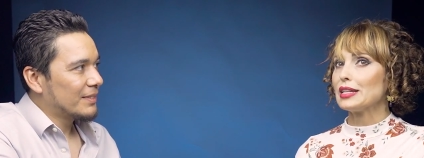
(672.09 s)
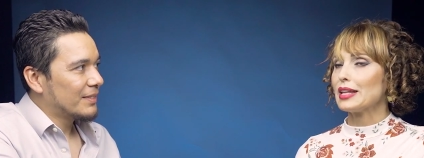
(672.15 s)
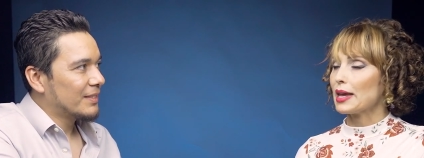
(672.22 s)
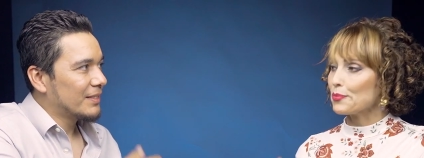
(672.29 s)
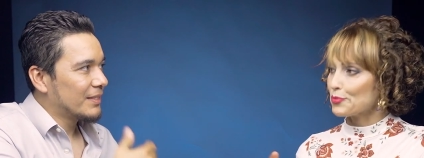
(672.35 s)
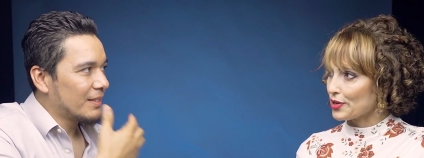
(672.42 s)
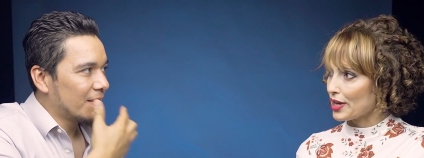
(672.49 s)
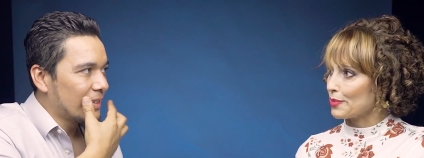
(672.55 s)
Speaker 1: in
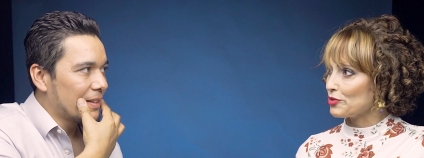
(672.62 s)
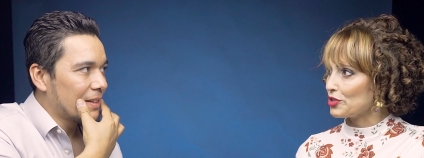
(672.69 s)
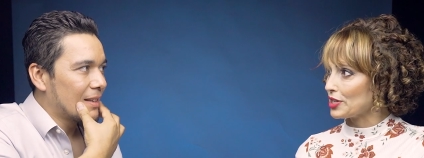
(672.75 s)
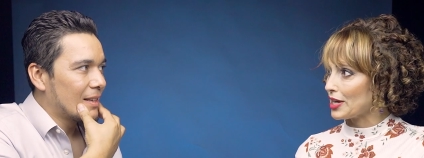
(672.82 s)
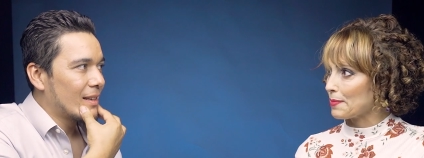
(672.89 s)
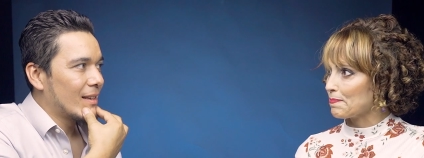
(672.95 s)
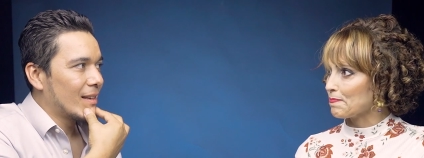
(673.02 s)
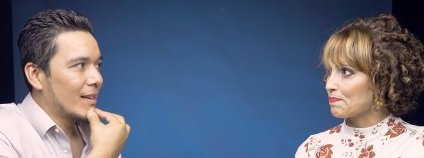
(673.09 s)
M
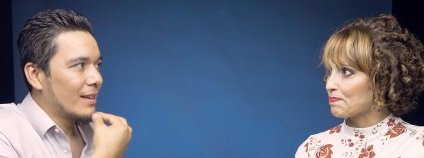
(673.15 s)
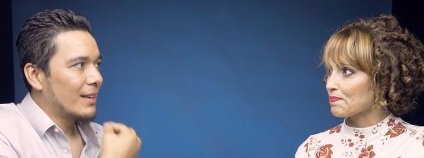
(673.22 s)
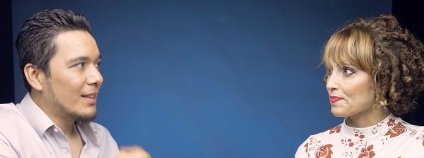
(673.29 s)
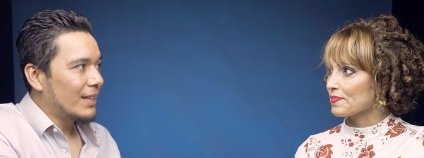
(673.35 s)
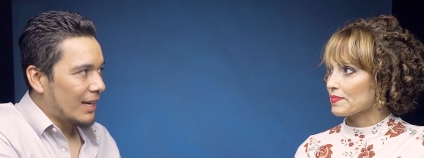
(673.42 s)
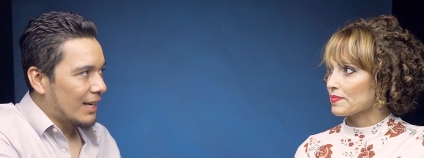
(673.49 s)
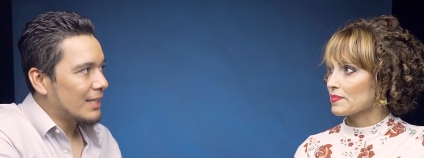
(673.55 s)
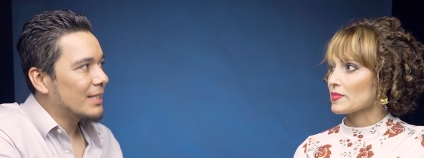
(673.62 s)
G M.
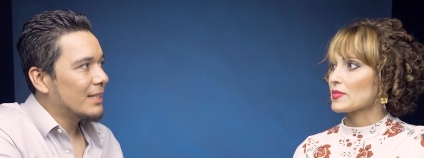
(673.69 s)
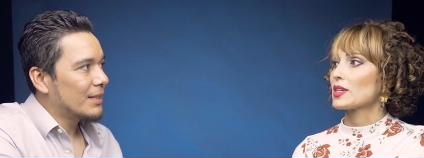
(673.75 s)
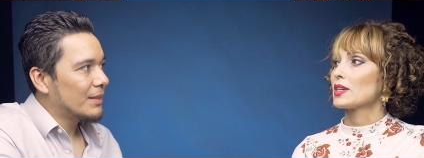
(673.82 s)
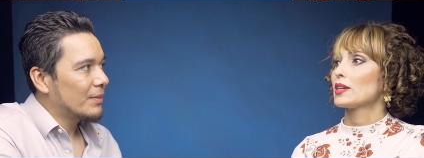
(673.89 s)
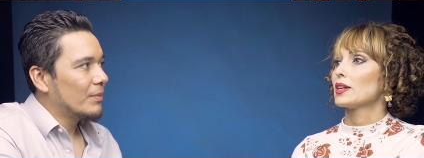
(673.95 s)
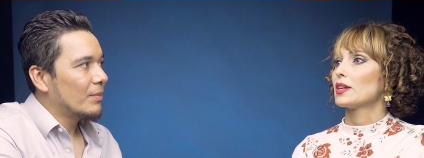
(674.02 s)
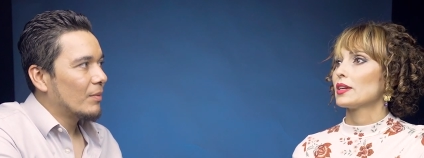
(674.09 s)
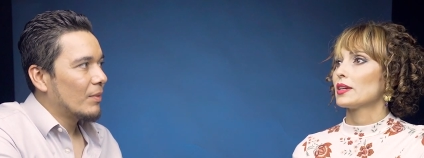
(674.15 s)
Speaker 2: Yes,
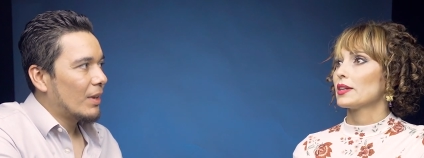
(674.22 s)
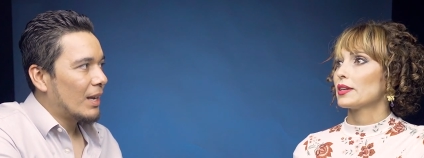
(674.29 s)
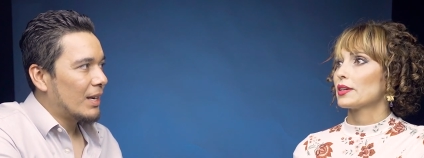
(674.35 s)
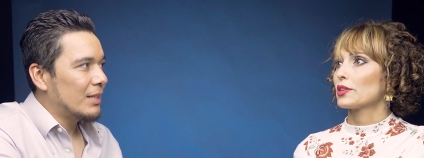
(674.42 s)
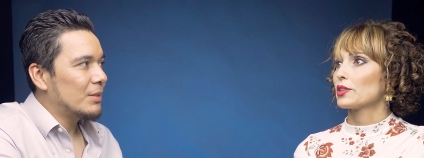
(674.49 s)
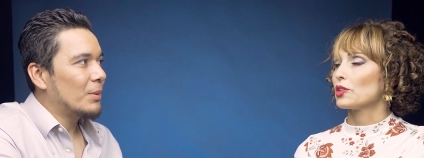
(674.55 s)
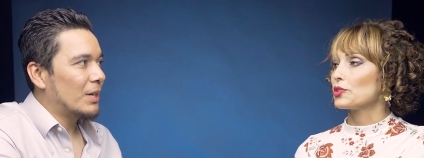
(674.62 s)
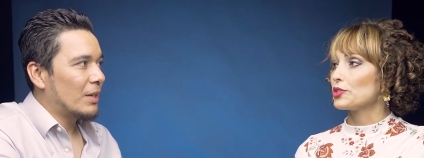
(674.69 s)

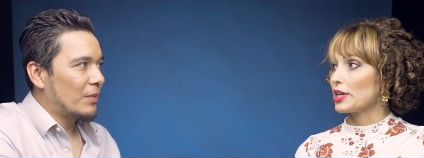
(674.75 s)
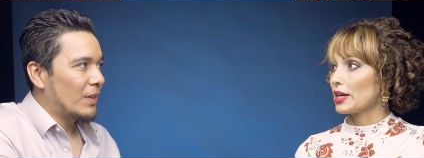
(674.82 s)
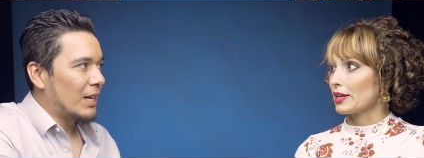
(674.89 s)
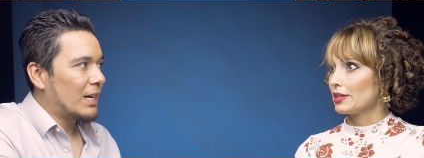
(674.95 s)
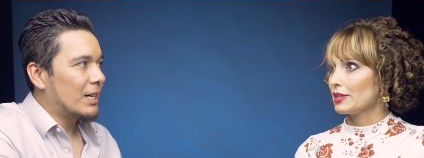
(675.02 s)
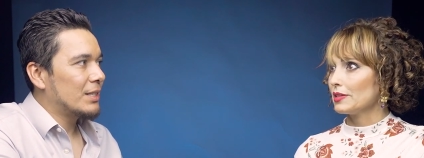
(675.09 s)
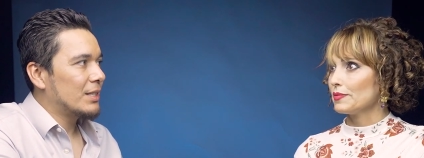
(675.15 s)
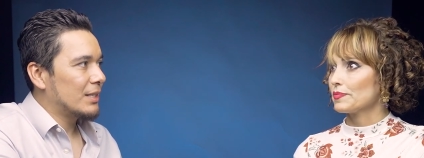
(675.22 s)
and
Speaker 1: it's Hotel. one of
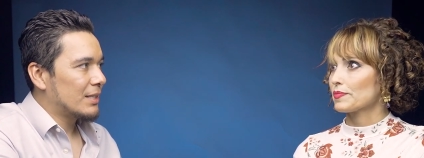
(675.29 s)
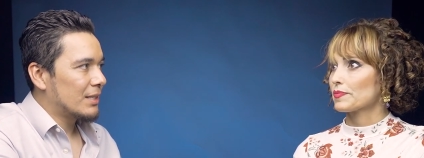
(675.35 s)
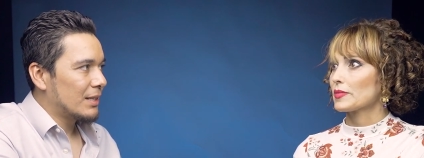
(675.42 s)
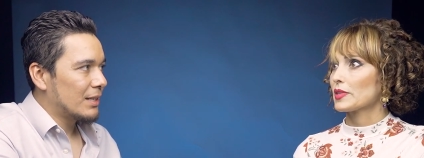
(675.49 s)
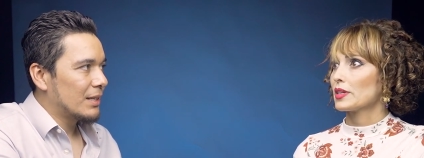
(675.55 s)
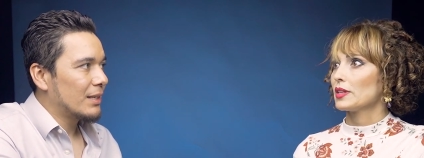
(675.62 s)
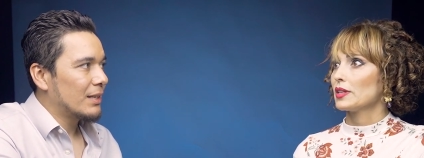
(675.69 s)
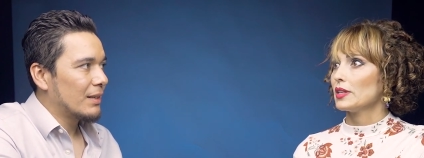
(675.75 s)
the
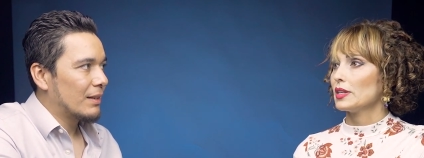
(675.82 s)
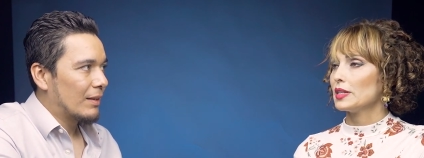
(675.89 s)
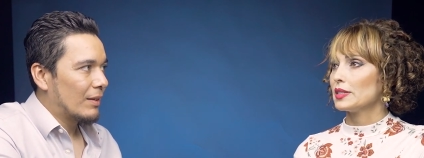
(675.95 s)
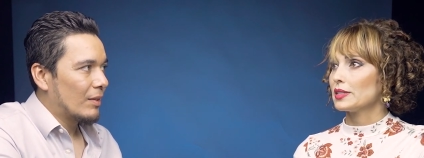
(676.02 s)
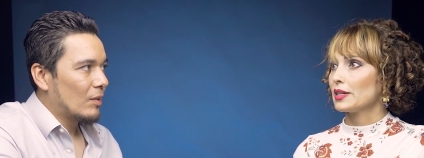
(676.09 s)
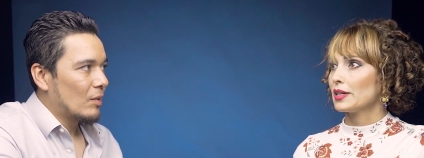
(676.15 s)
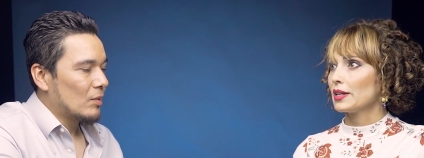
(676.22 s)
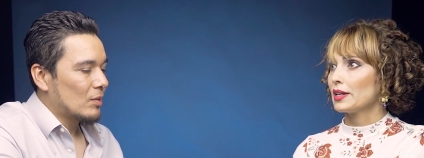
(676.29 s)
largest.
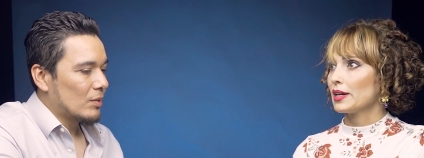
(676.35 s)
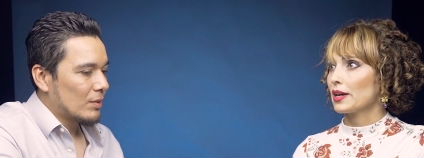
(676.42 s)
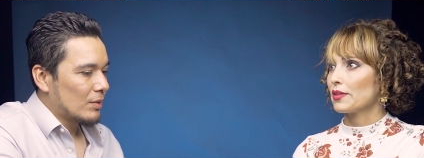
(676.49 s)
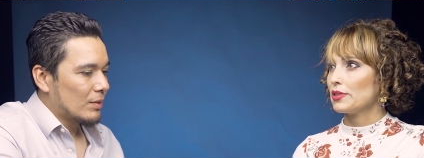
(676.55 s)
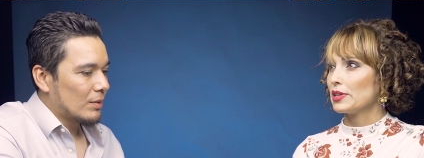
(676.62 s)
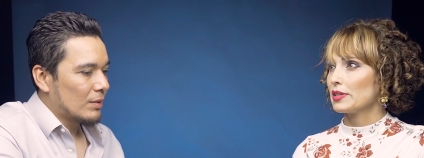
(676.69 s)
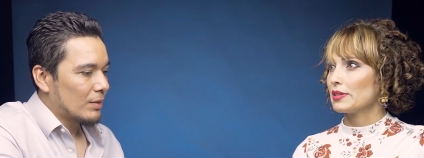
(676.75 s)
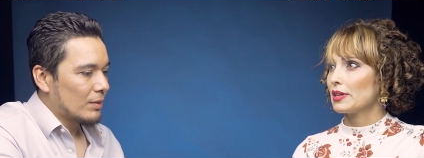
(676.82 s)
It's, uh,
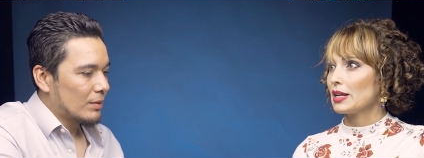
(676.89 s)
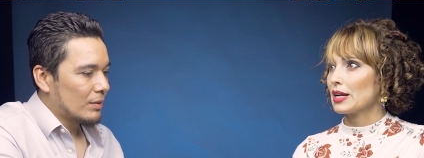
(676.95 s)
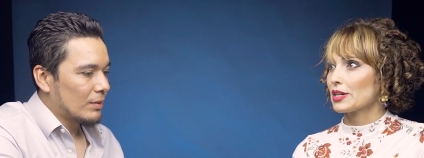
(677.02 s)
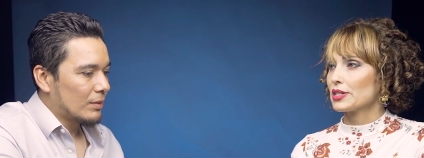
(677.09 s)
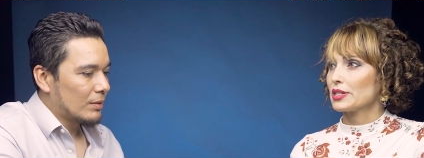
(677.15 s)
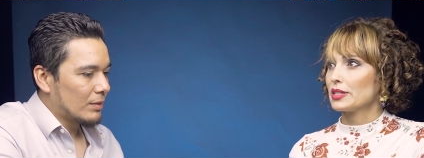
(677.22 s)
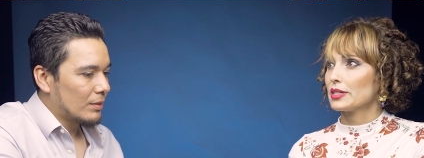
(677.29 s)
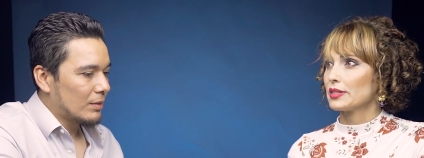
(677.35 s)
I think, the
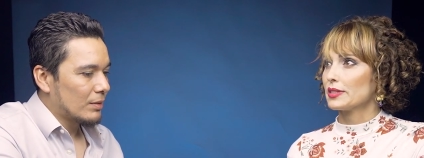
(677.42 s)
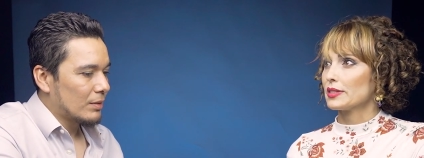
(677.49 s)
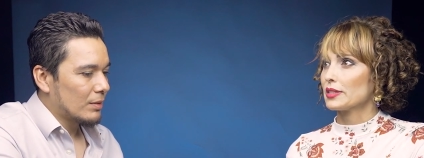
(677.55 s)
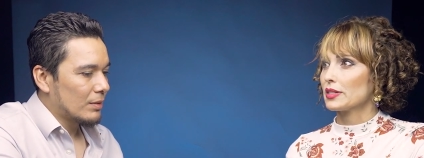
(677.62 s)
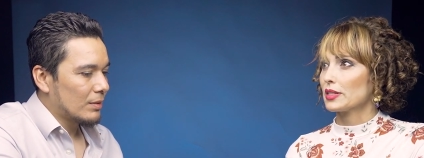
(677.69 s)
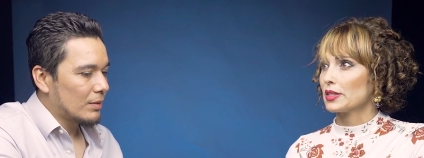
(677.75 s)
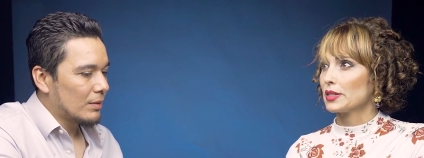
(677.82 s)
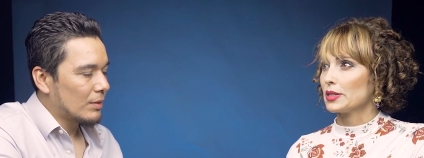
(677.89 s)
largest.
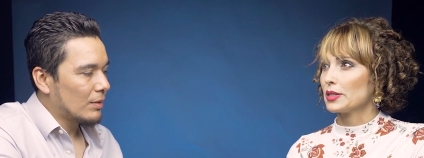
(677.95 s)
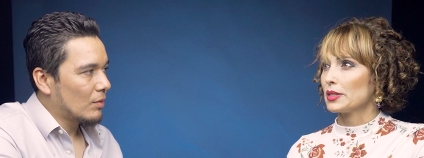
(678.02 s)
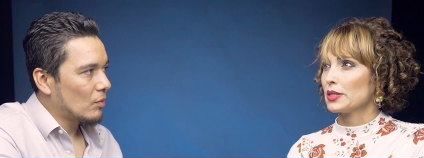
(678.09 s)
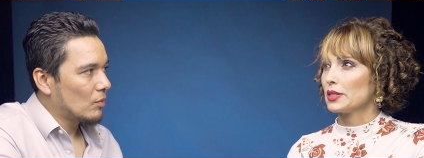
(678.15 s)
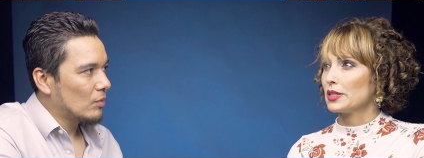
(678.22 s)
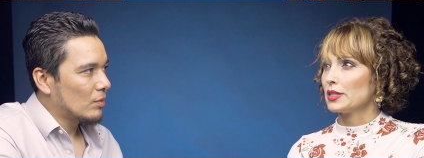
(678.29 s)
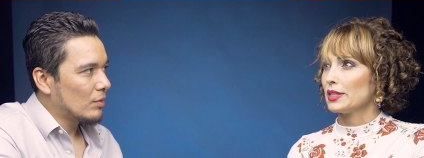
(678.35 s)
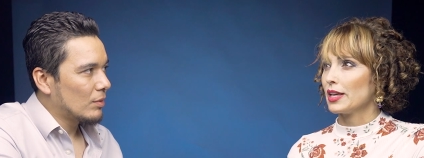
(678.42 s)

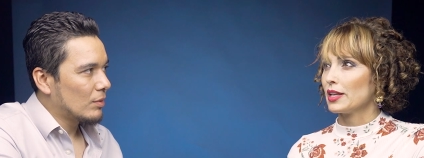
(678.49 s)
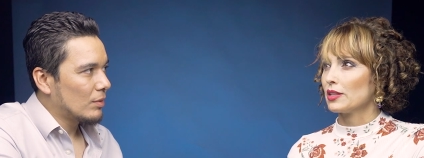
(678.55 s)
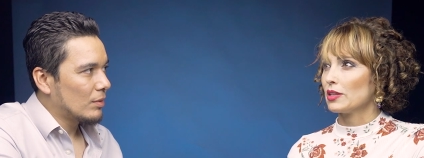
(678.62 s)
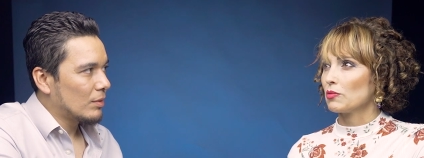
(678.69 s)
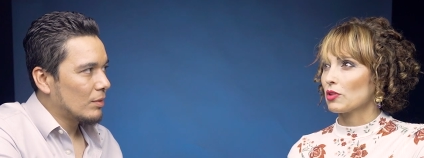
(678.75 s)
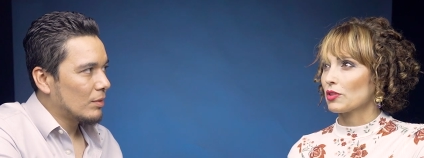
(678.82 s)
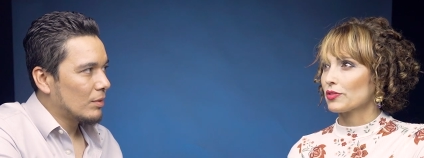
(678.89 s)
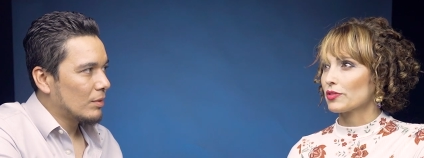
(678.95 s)
And then
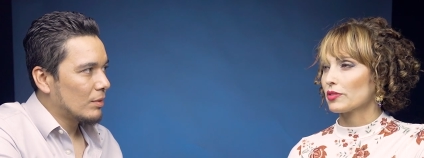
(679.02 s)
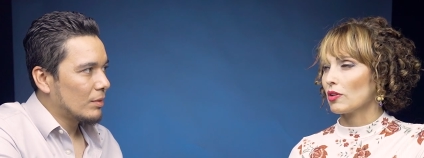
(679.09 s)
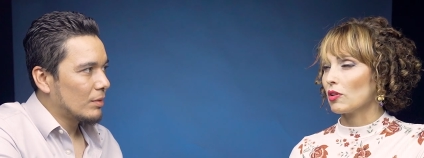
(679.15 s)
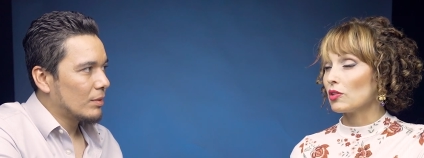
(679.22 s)
it was